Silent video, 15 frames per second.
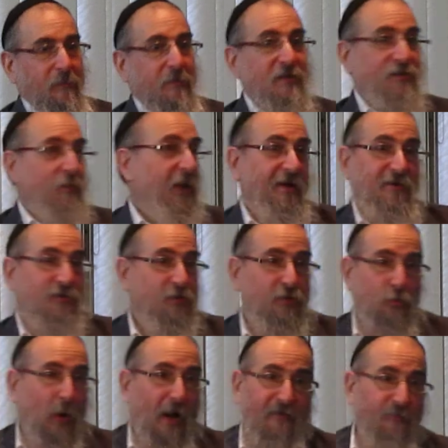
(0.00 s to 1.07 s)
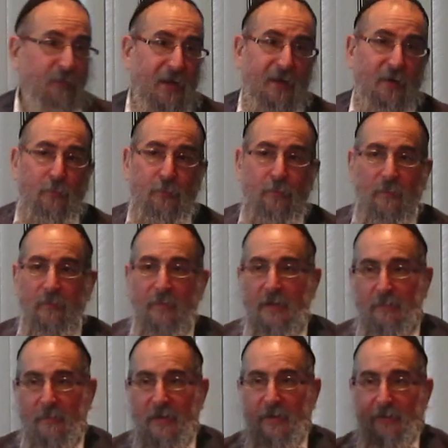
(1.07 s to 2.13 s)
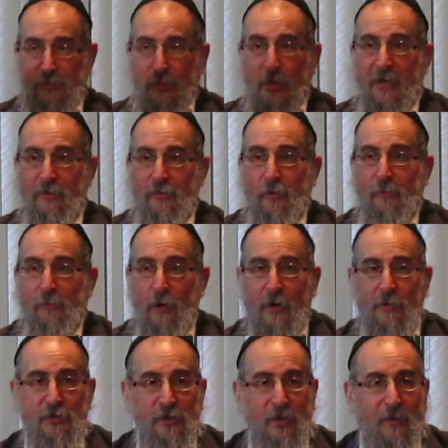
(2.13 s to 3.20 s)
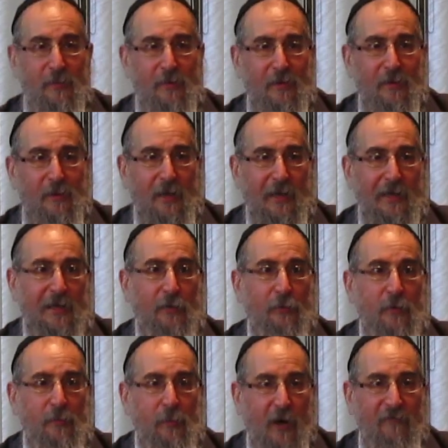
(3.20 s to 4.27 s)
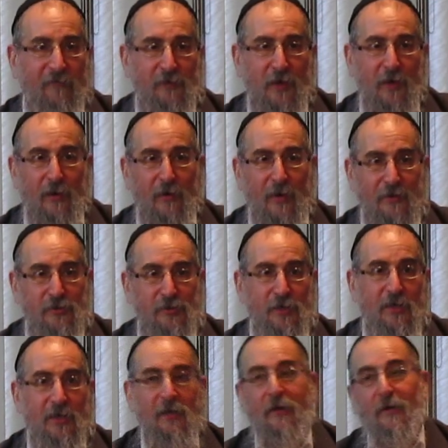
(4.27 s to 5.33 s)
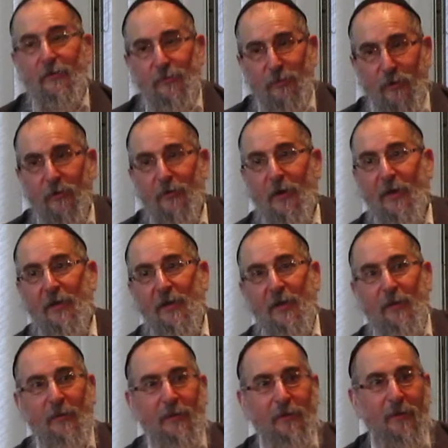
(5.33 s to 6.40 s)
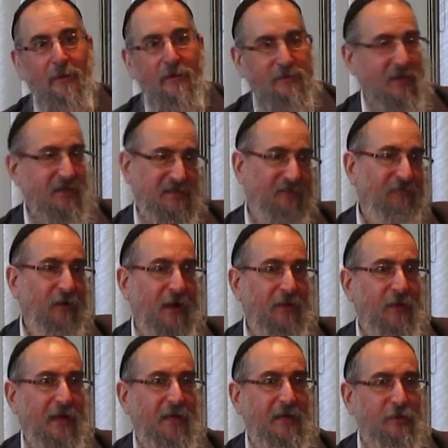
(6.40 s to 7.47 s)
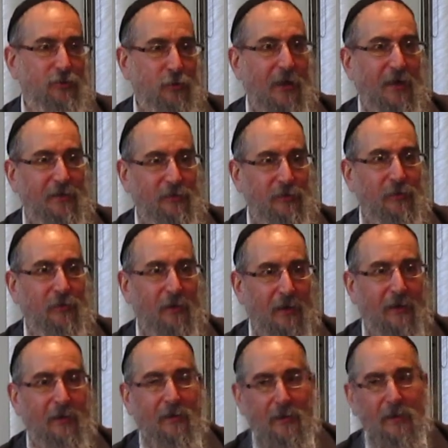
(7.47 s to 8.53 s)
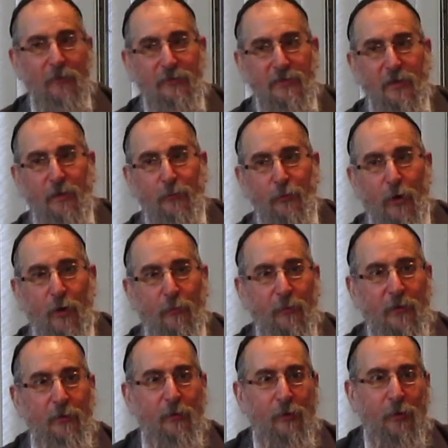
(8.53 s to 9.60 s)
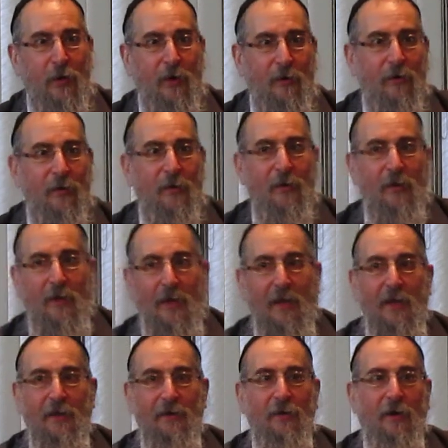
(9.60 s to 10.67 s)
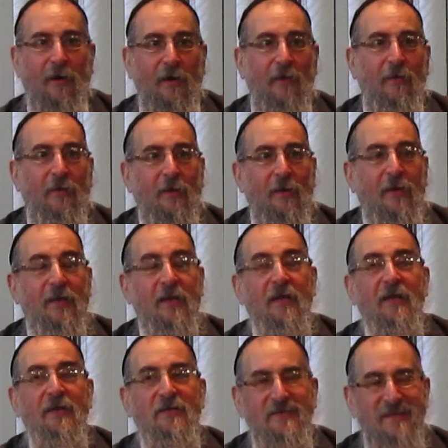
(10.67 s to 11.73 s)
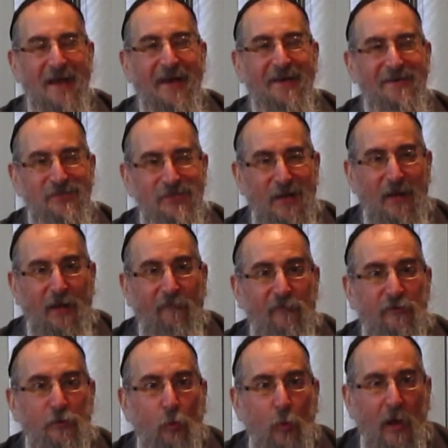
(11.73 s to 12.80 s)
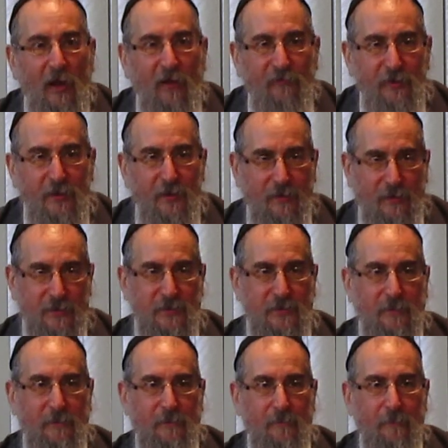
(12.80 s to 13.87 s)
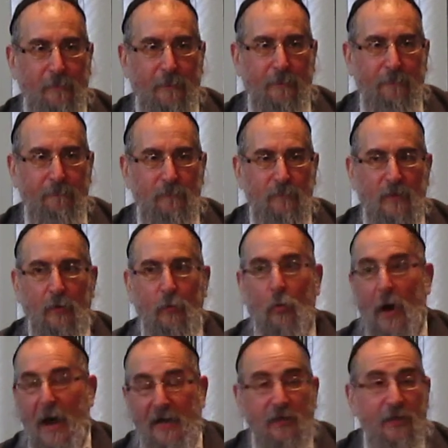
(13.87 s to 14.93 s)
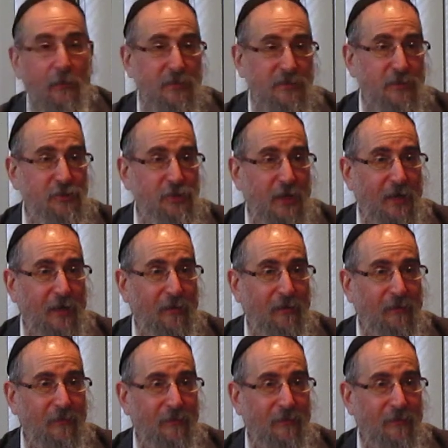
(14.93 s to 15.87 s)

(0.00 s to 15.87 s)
His master's wife tried to approach him, and he rebuffed her, and she turned on him and testified that he was inappropriate with her, and he sat in jail for 12 years. While he was in jail,